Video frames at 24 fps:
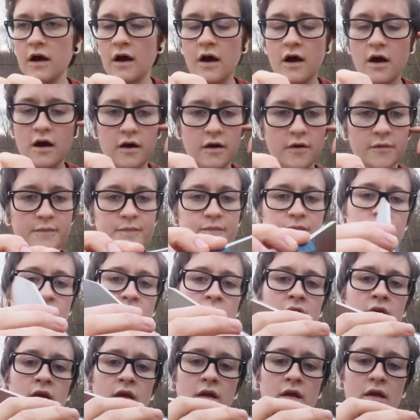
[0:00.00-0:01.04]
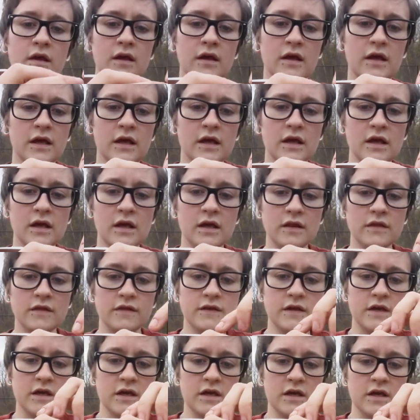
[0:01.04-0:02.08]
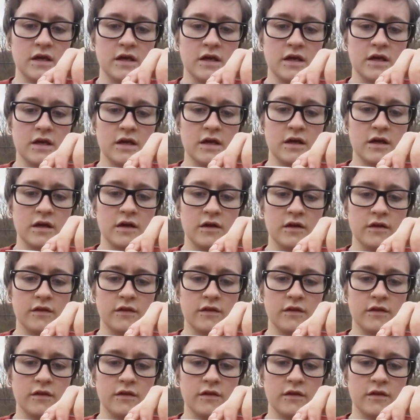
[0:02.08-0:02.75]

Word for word: Um, the